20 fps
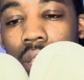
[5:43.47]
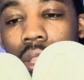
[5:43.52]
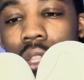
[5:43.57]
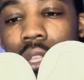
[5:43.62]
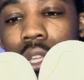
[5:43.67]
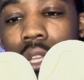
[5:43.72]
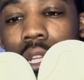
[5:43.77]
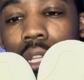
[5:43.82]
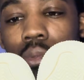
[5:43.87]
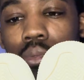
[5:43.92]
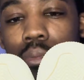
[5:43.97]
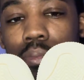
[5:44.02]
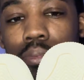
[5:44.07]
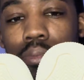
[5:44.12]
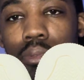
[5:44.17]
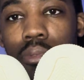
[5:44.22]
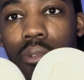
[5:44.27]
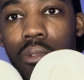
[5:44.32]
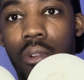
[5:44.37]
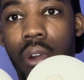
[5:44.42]
these will
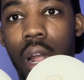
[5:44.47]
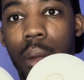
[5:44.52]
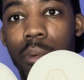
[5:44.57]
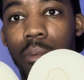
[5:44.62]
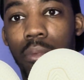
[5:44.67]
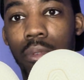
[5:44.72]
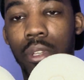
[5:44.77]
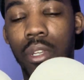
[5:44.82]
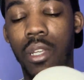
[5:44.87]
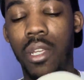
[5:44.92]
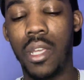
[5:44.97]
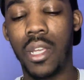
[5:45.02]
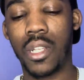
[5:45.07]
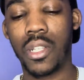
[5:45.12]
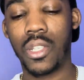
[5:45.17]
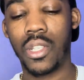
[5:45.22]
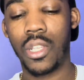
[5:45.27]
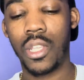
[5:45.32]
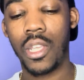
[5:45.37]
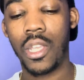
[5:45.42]
probably
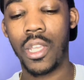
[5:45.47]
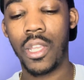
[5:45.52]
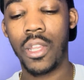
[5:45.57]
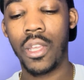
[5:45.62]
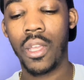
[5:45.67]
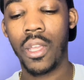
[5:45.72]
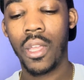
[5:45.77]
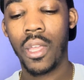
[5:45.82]
exceed